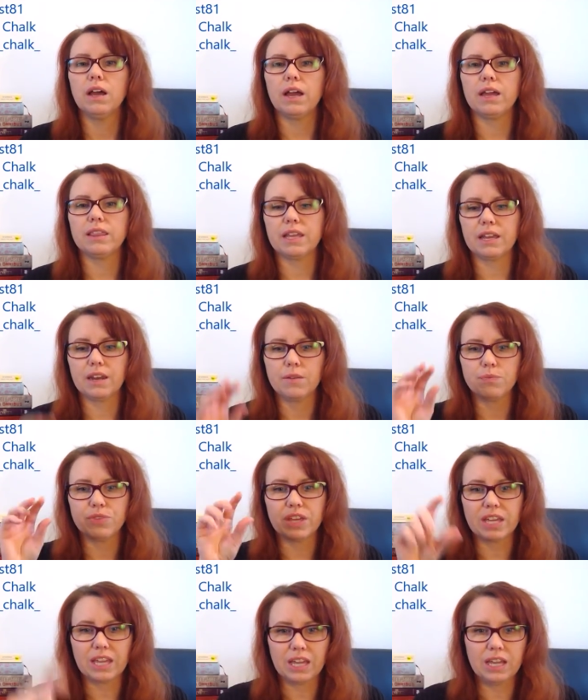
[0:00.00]
And then
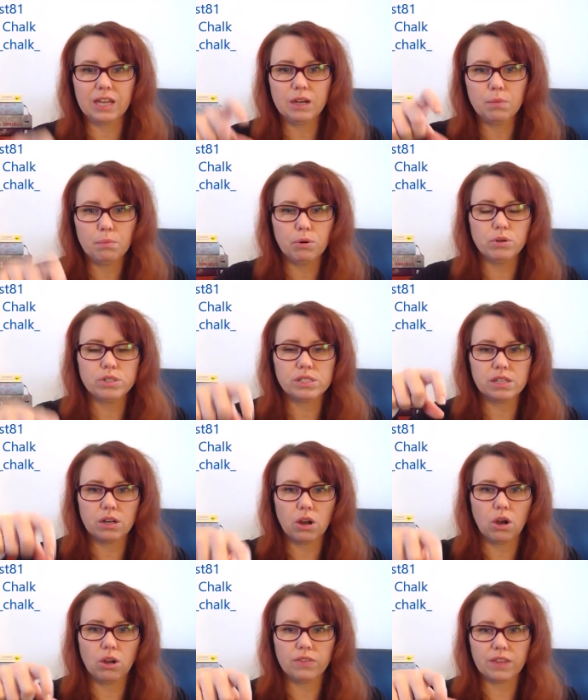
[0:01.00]
the kid puts
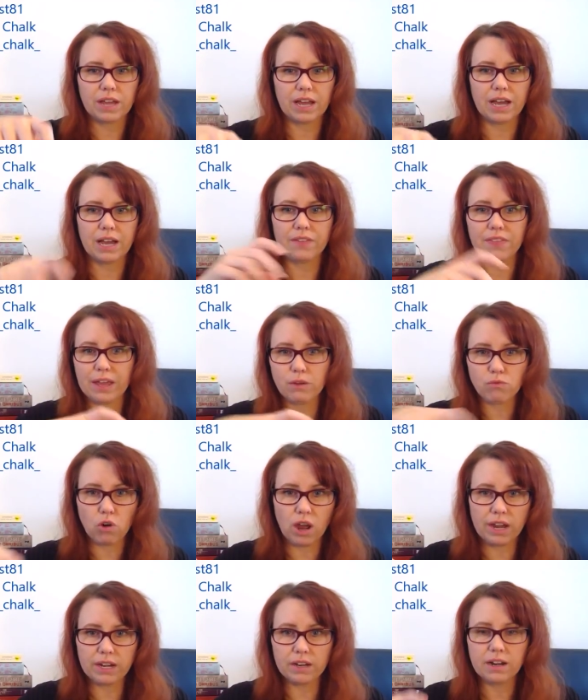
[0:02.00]
it on the card, they
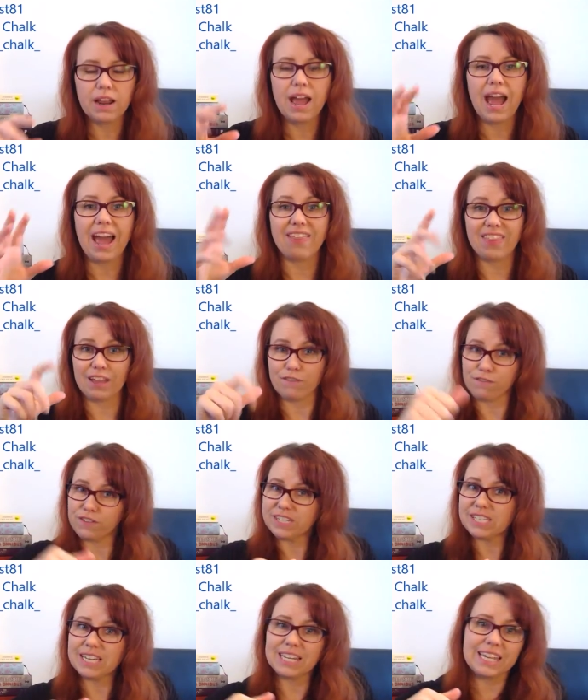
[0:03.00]
write it, and they
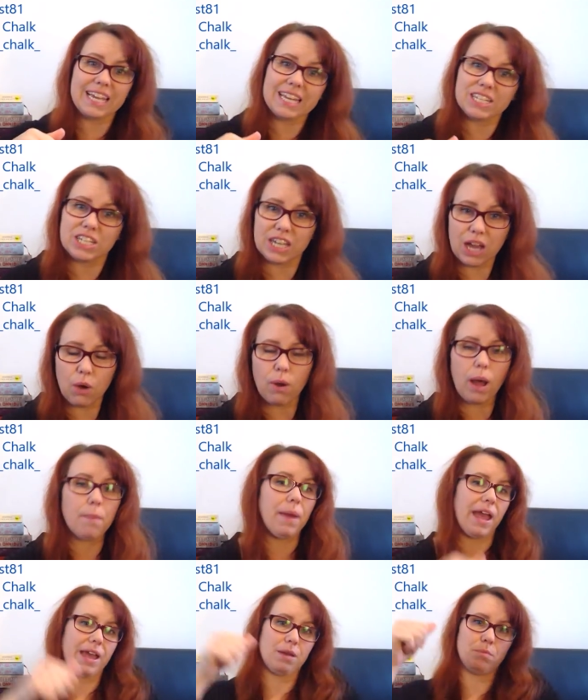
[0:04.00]
physically get to go
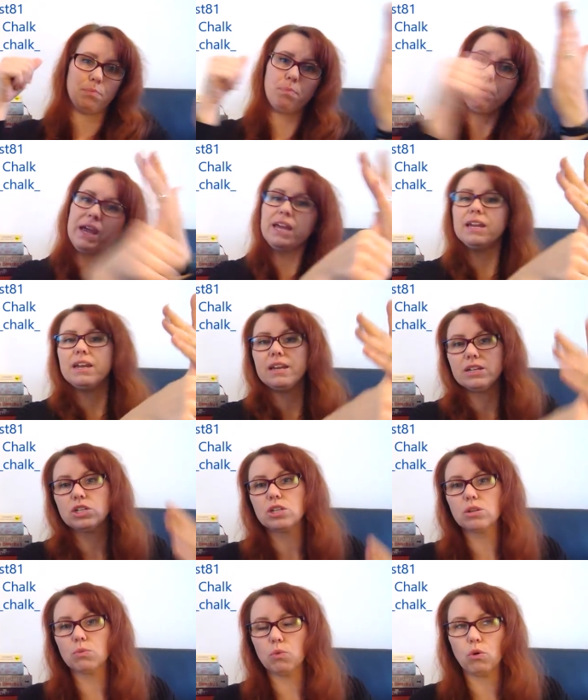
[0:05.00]
up and pin it
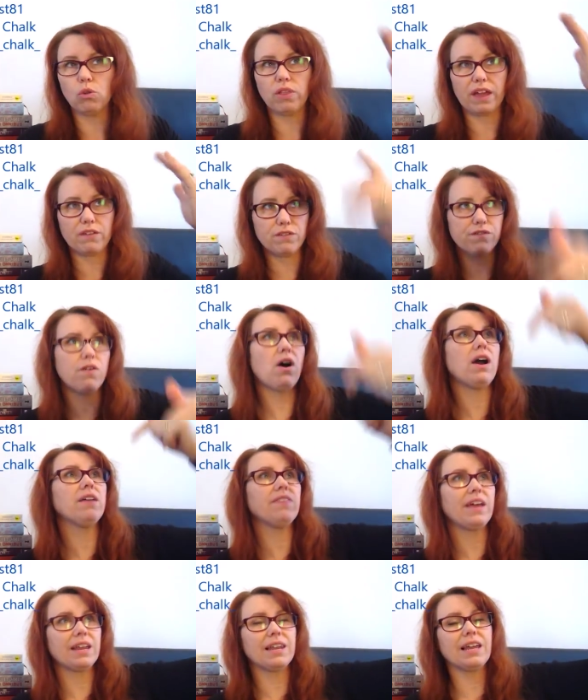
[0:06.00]
into the wall. They
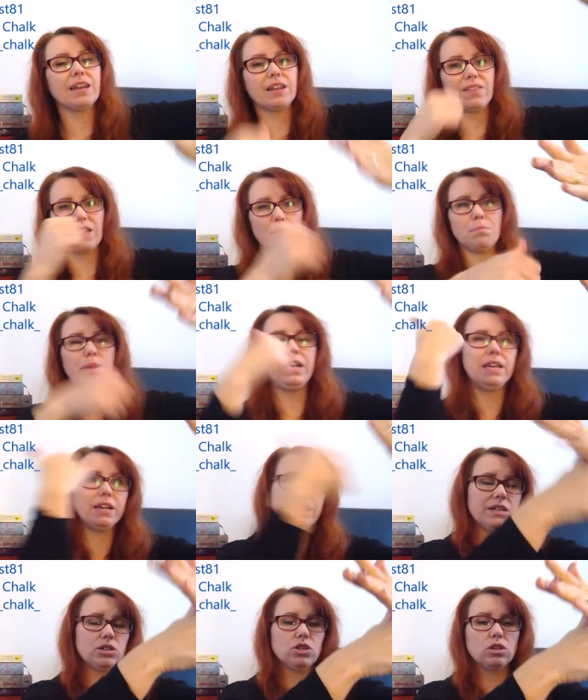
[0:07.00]
find that letter, they pin
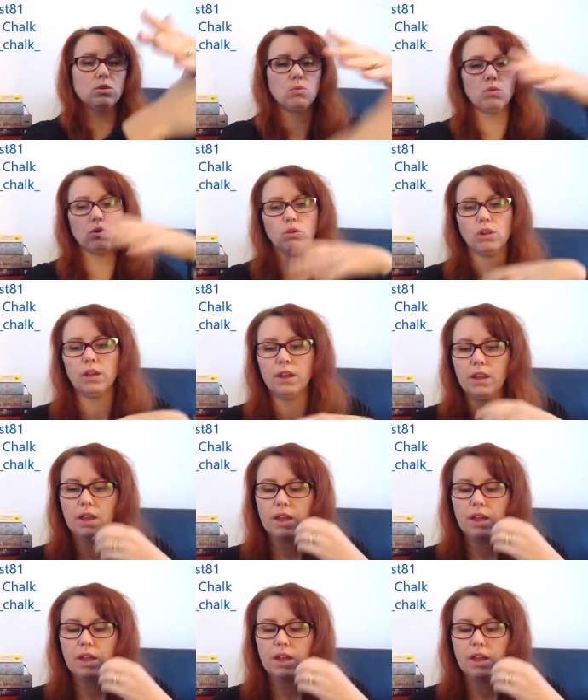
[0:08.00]
it into the wall.